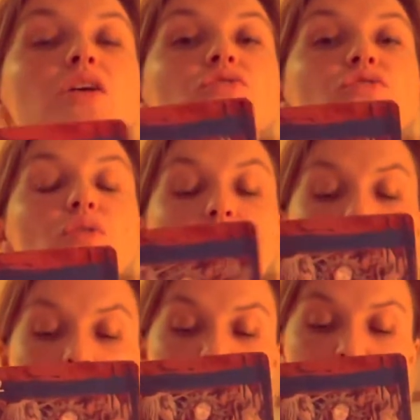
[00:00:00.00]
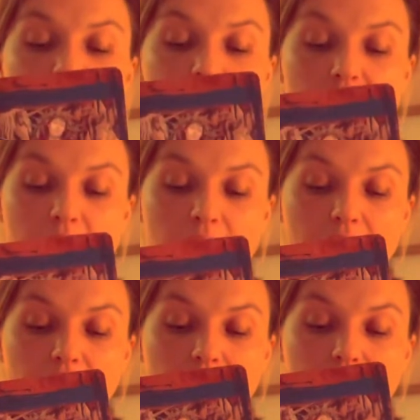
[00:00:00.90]
So I would
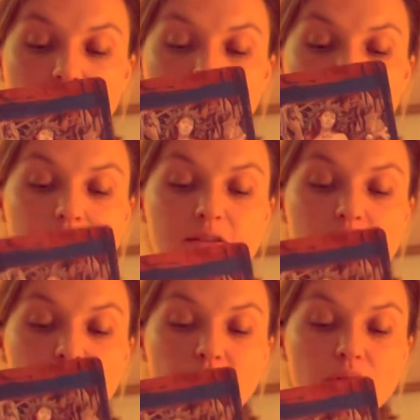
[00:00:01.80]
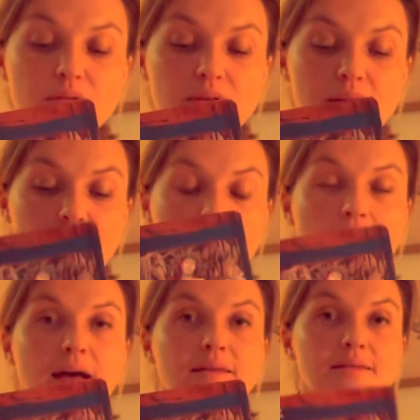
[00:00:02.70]
say this person that
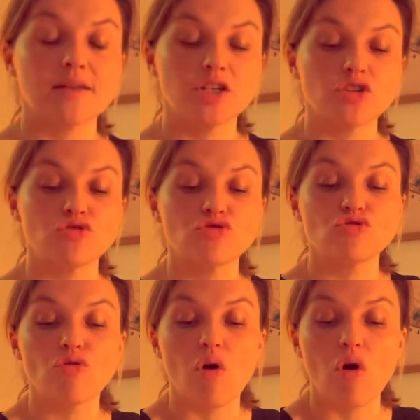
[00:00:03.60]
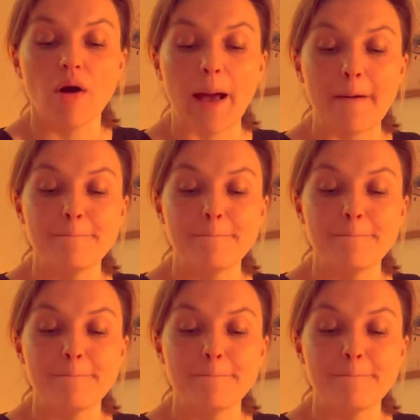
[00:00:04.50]
has such a strong